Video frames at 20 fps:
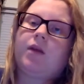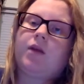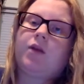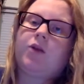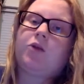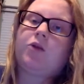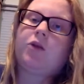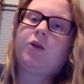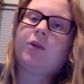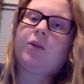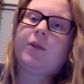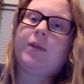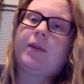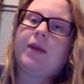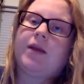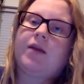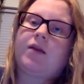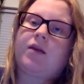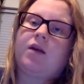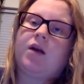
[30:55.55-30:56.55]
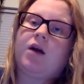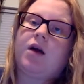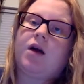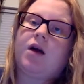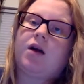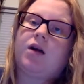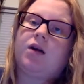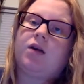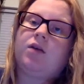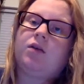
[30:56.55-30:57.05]
the Julie B. Beck's
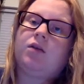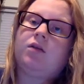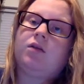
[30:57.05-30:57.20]
talk.